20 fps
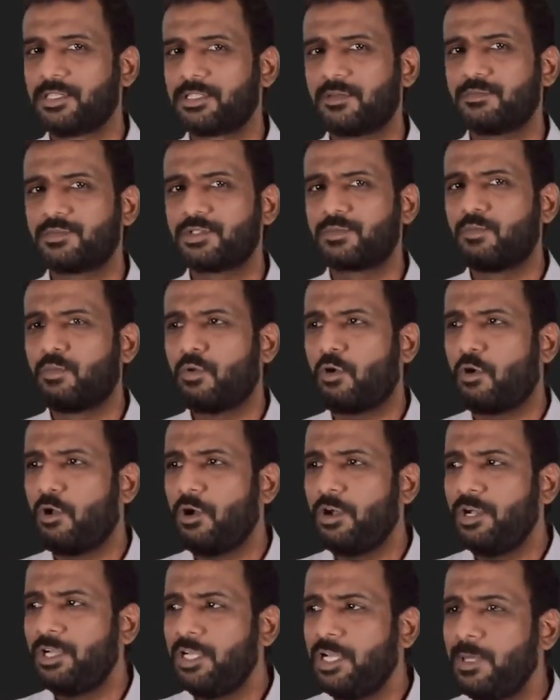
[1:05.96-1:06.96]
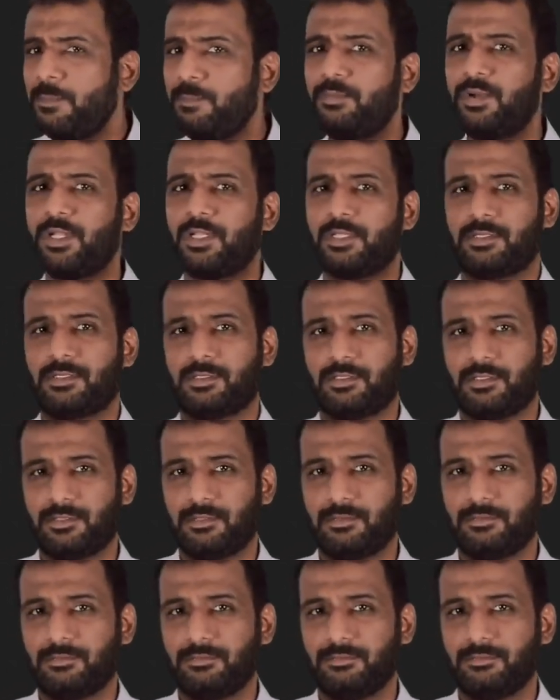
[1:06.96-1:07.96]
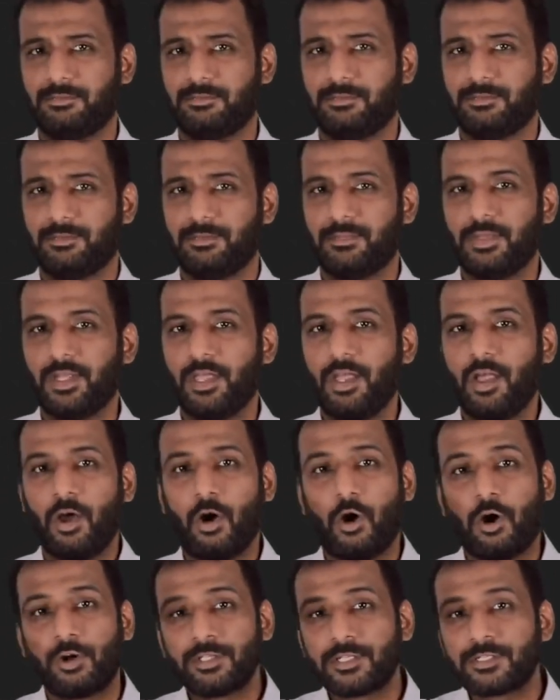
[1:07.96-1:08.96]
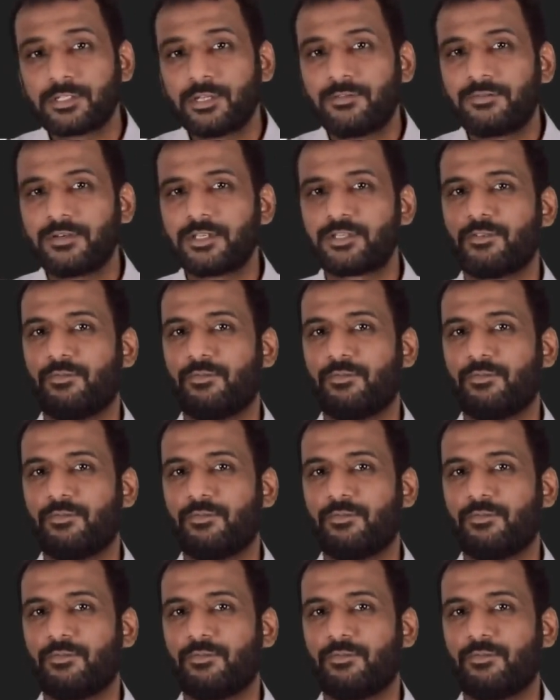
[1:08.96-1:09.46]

some small dimples on the surface of